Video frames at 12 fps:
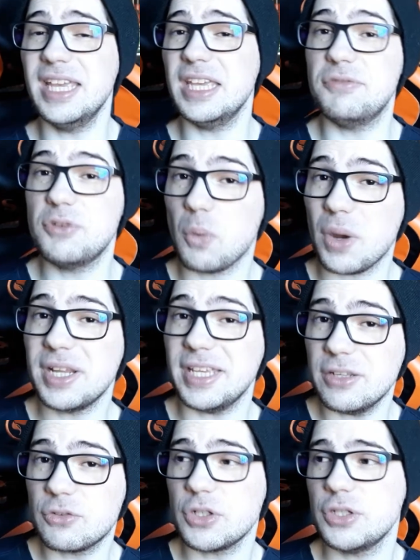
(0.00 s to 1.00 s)
If you want to
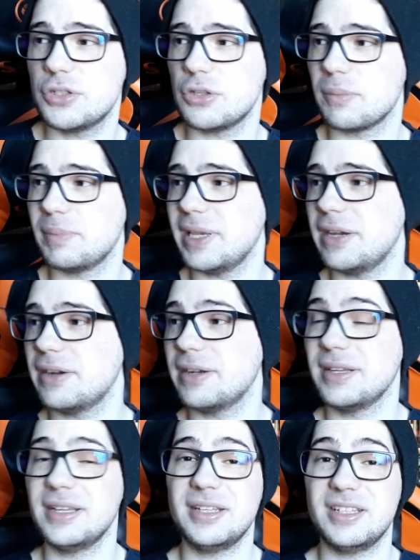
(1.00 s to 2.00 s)
introduce your
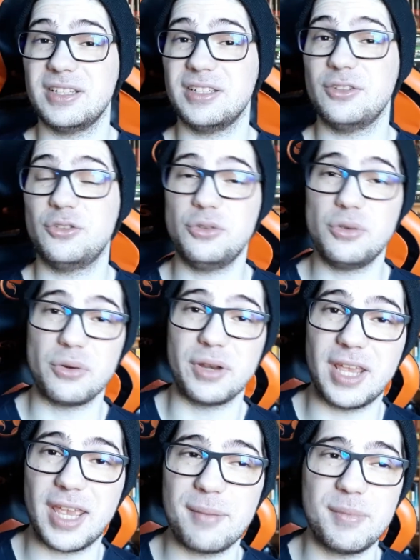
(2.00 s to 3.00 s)
player to your
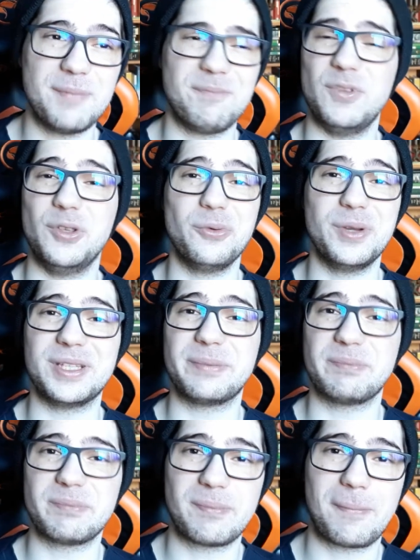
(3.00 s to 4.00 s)
game, do it
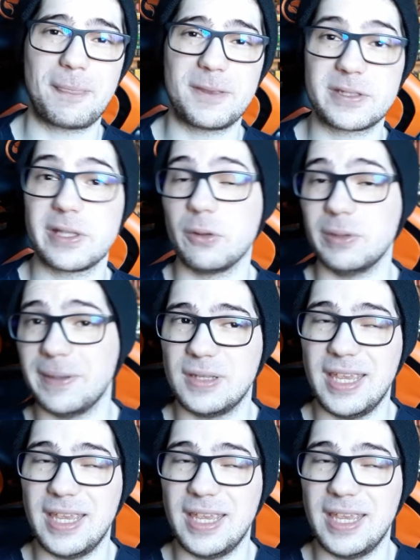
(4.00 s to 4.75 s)
slowly.